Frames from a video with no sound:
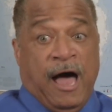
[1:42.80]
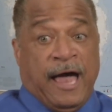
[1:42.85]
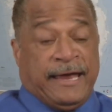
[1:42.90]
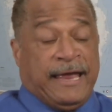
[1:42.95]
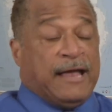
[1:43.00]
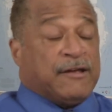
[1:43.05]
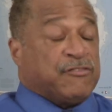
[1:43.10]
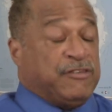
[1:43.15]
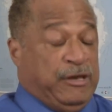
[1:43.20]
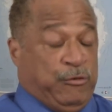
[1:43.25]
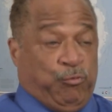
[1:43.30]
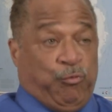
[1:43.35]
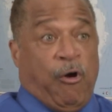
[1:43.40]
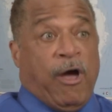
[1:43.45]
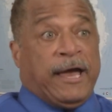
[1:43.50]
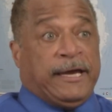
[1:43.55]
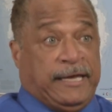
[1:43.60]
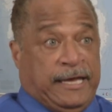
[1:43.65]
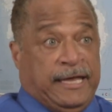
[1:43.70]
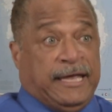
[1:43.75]
I actually
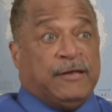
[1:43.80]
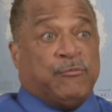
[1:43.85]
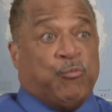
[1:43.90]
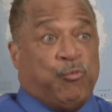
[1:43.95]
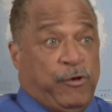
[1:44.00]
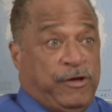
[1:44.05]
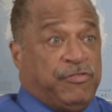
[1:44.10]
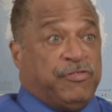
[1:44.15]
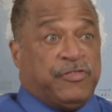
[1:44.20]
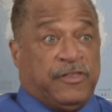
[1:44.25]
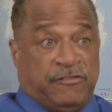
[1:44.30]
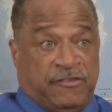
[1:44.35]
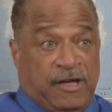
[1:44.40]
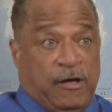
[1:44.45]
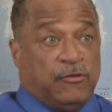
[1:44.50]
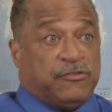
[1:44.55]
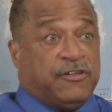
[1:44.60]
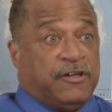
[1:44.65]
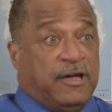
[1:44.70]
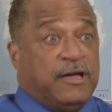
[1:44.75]
ride in with the
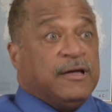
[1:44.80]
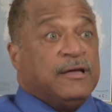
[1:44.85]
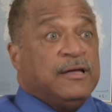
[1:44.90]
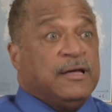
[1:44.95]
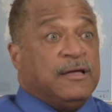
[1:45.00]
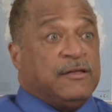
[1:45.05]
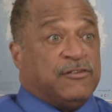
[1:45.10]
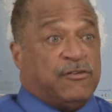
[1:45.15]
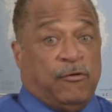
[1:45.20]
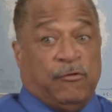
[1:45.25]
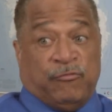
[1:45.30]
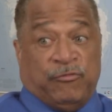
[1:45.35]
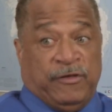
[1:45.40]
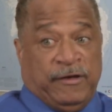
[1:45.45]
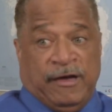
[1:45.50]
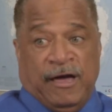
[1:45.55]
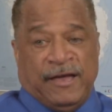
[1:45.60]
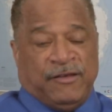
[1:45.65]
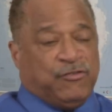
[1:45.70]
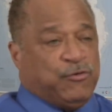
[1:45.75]
Delta, so
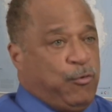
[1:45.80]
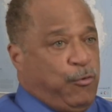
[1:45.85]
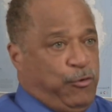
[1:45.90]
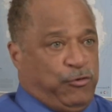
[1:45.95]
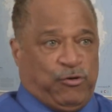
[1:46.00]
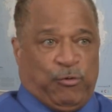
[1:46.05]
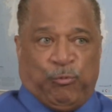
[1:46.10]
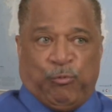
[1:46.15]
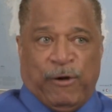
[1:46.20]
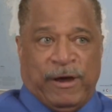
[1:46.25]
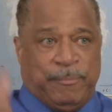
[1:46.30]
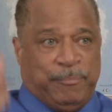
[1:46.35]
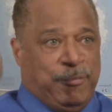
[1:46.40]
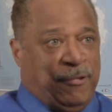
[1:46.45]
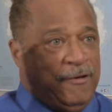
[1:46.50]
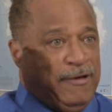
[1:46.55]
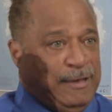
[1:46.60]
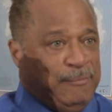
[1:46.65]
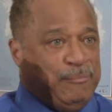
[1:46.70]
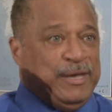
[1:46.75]
the ice cores are right
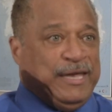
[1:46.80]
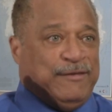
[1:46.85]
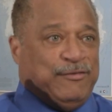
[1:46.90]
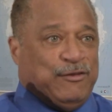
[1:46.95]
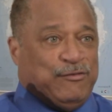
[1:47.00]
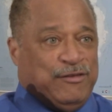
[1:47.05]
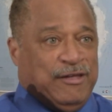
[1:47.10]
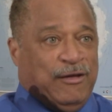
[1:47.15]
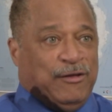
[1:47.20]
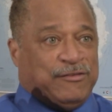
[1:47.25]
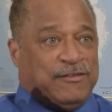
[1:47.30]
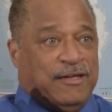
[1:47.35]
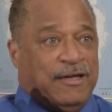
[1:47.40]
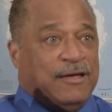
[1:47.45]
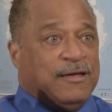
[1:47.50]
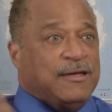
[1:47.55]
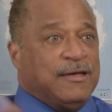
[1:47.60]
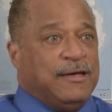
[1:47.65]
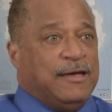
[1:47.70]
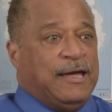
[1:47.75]
behind me in the
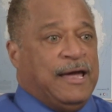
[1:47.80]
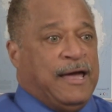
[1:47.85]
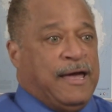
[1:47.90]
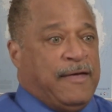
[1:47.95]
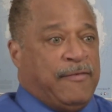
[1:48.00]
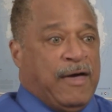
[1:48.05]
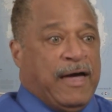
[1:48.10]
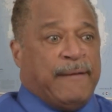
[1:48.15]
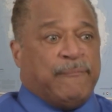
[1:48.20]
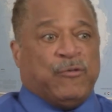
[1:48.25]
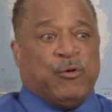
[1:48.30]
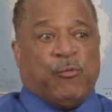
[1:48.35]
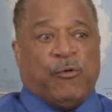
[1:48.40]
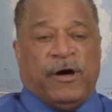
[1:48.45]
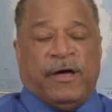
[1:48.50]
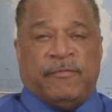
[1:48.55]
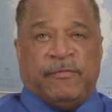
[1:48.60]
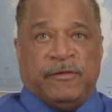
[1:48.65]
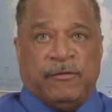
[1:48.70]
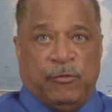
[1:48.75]
Delta, and I'm the
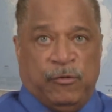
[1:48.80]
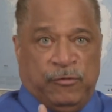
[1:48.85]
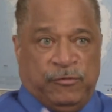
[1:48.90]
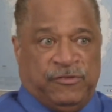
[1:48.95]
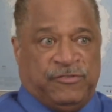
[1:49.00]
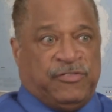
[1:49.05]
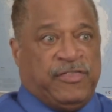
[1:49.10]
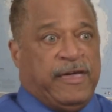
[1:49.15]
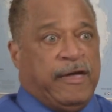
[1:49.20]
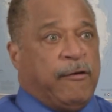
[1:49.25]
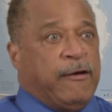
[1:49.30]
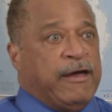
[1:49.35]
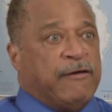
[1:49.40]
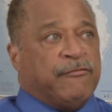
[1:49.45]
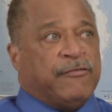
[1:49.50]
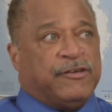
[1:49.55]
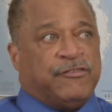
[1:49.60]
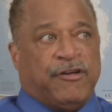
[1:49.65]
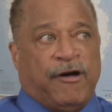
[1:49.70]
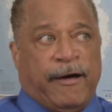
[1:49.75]
one who's there
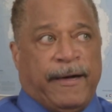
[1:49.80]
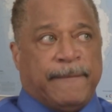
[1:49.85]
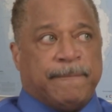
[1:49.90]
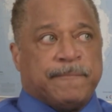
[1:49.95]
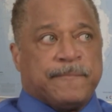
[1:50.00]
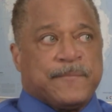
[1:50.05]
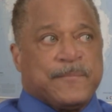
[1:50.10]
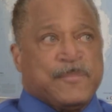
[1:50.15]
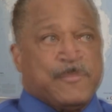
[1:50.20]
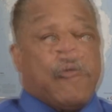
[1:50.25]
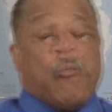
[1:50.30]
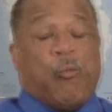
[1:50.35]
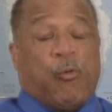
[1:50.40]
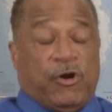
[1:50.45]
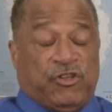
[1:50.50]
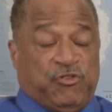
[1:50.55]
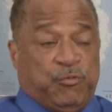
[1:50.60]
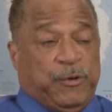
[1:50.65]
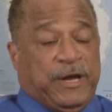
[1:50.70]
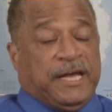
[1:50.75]
every time.
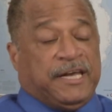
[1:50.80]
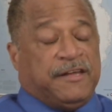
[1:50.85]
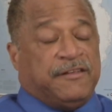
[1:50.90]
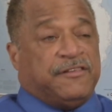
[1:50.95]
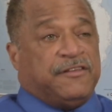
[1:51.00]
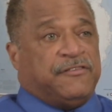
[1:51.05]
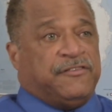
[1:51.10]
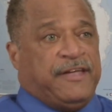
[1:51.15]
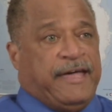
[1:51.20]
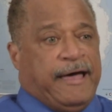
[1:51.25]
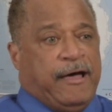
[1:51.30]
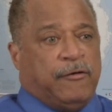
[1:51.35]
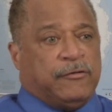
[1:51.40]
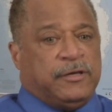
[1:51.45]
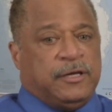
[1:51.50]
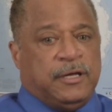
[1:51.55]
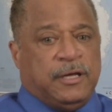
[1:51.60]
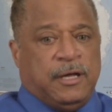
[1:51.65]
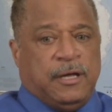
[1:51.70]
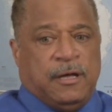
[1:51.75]
Once we get into
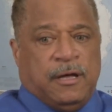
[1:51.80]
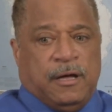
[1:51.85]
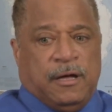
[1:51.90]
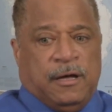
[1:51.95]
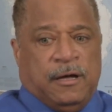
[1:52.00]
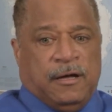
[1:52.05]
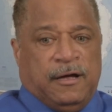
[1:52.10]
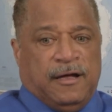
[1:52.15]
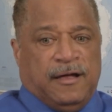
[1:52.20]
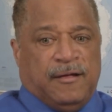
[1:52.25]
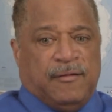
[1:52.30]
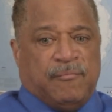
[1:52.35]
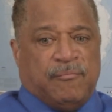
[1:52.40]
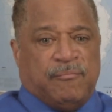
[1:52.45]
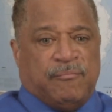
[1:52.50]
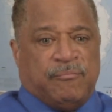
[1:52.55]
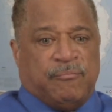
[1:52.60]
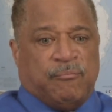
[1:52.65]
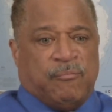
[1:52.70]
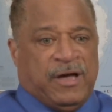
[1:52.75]
town,
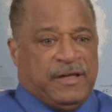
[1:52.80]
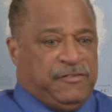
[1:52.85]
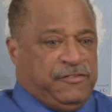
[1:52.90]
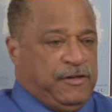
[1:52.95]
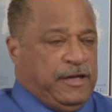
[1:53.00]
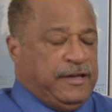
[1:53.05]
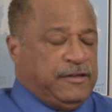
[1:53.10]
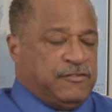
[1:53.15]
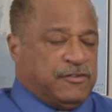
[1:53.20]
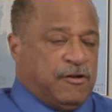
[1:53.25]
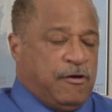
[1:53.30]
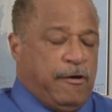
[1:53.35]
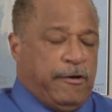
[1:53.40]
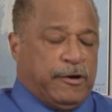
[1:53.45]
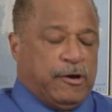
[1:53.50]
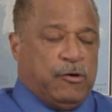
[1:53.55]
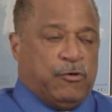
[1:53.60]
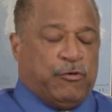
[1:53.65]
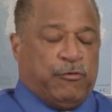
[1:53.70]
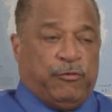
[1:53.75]
my science
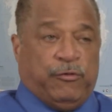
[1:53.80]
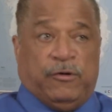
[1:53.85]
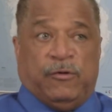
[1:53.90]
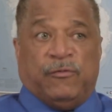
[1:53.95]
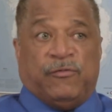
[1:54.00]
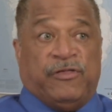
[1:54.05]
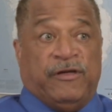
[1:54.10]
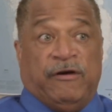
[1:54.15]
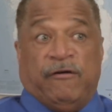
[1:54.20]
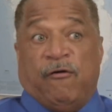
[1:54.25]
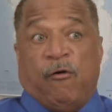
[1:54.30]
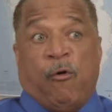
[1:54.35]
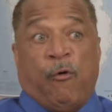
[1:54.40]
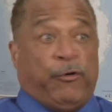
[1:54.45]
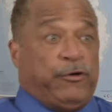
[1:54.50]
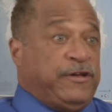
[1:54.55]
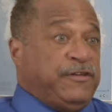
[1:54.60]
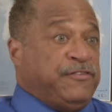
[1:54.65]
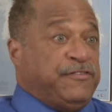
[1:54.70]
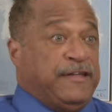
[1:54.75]
cargo crew, they're
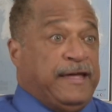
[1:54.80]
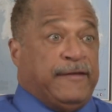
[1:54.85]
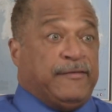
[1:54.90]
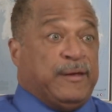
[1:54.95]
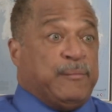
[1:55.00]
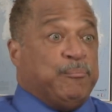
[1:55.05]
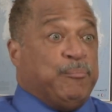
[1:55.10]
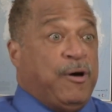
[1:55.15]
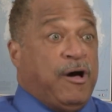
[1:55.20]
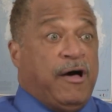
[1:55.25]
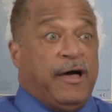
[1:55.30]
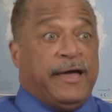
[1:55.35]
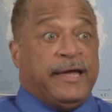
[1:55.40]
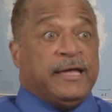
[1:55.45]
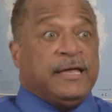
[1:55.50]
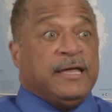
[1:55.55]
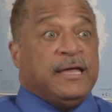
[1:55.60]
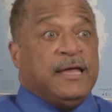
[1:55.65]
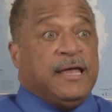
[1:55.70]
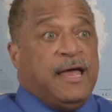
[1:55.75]
already standing by.